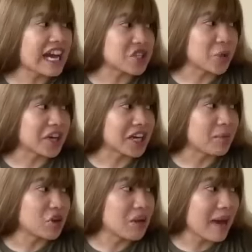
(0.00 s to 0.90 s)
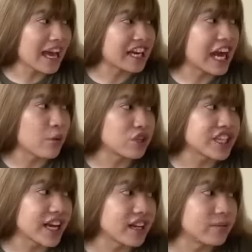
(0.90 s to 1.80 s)
swear, keep looking back here and I will
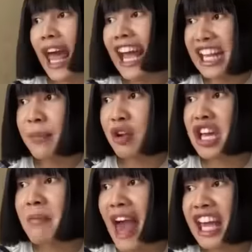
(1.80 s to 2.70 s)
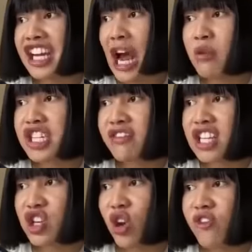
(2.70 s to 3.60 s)
tell. And keep looking back here, I will shove this
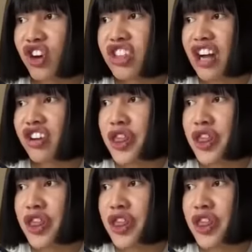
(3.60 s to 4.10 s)
whole foot down your